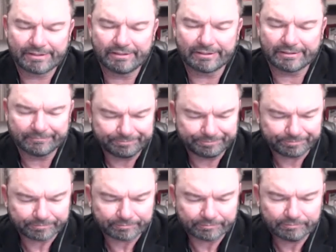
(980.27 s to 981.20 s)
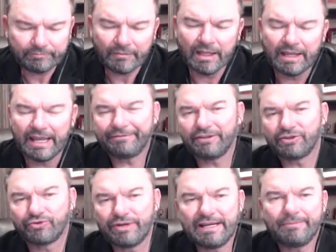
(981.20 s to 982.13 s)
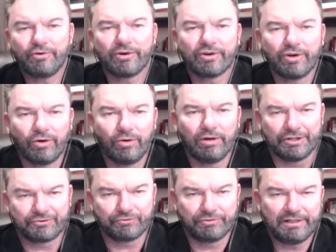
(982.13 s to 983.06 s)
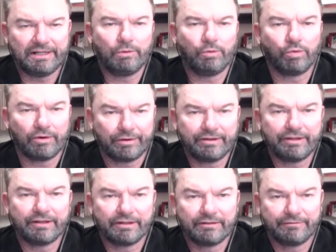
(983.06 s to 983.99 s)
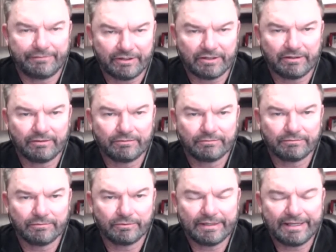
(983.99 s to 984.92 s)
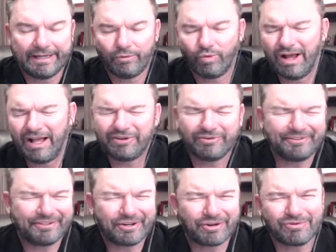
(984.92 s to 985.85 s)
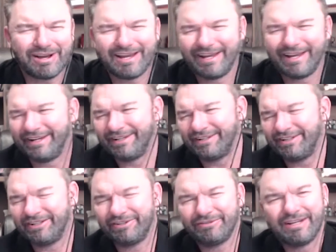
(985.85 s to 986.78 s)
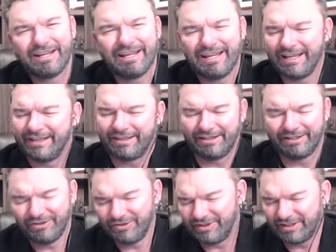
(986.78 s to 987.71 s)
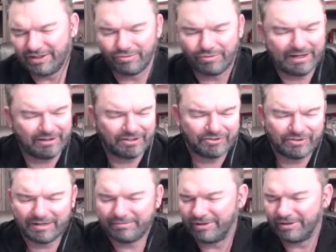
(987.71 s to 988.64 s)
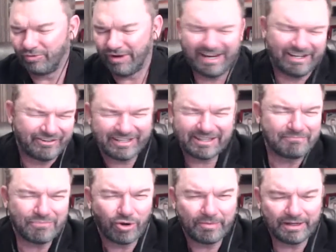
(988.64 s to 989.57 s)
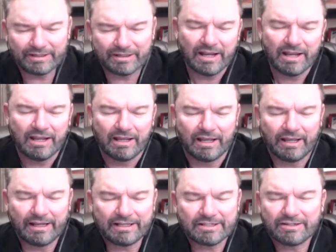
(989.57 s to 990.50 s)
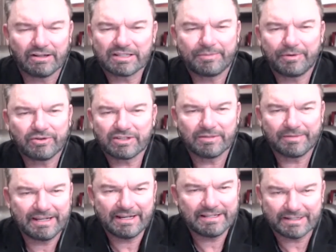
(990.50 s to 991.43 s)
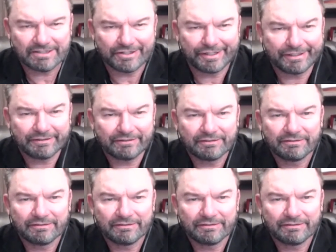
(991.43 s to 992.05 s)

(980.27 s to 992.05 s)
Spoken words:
Look, if the dream or goal is really worth it for you, okay, while you're on the grind, the losing the weight on the treadmill, while you're in the moment, it's not supposed to be easy, Gene.